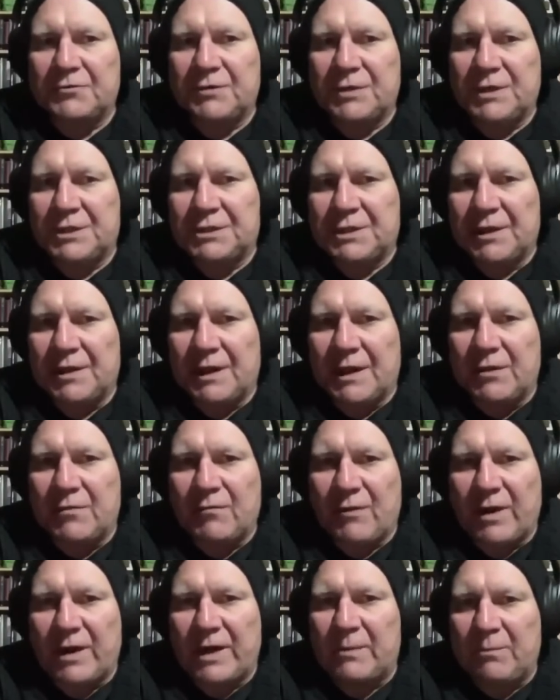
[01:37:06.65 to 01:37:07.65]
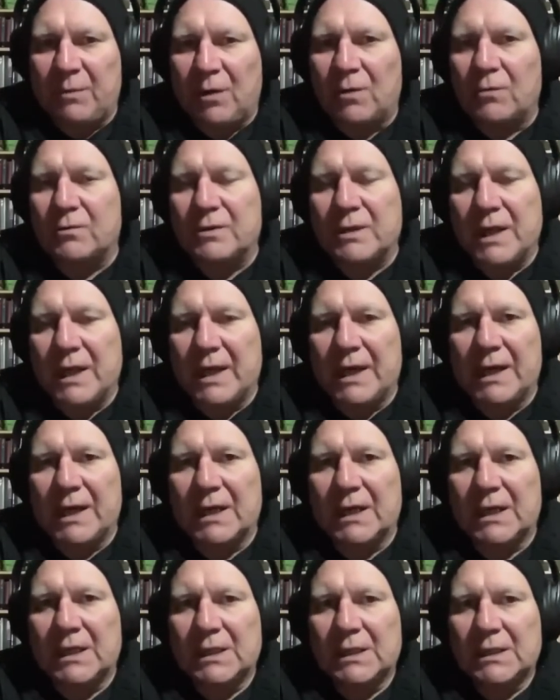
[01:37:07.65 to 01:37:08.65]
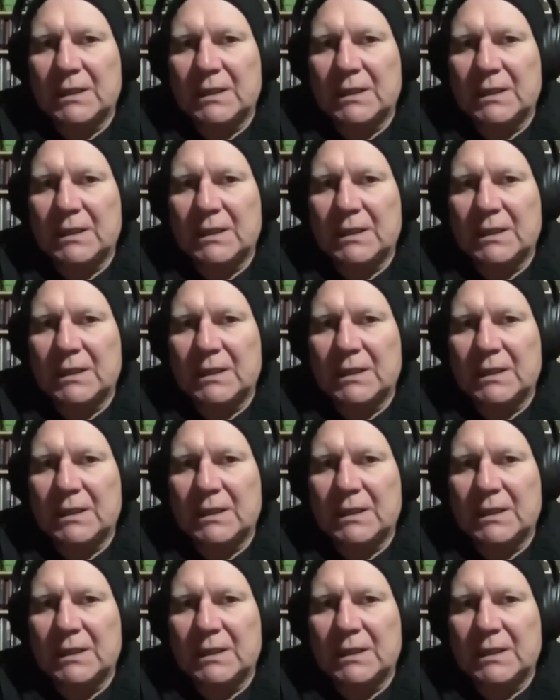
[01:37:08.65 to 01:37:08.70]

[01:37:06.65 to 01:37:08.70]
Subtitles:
Gnostic tradition, I think, is really important here.